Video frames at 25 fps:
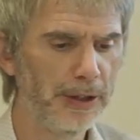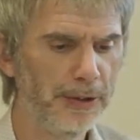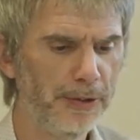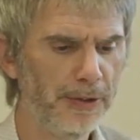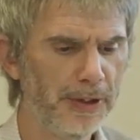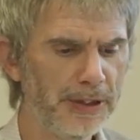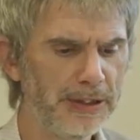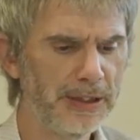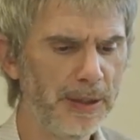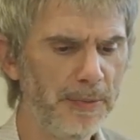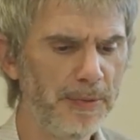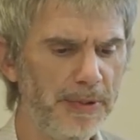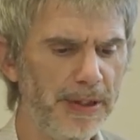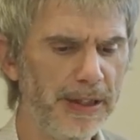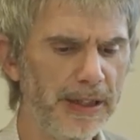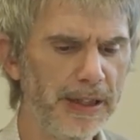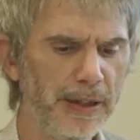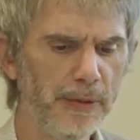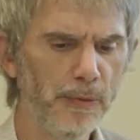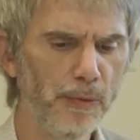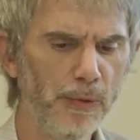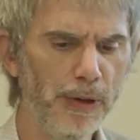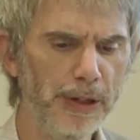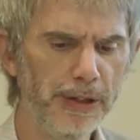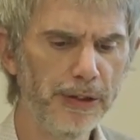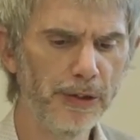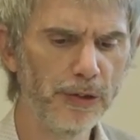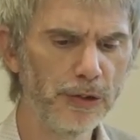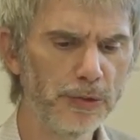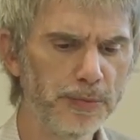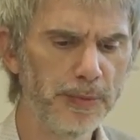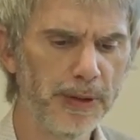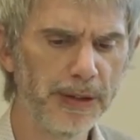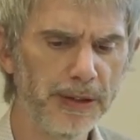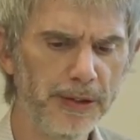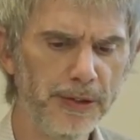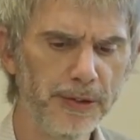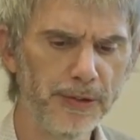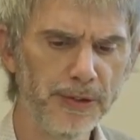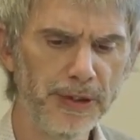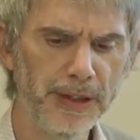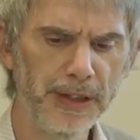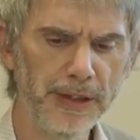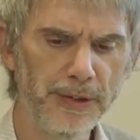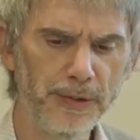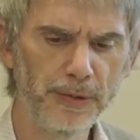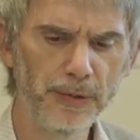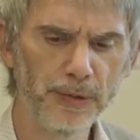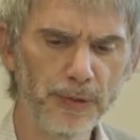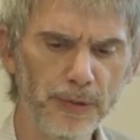can do the same thing in Windows, but you
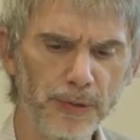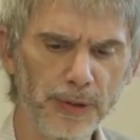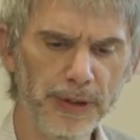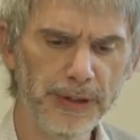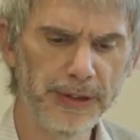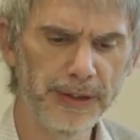need to do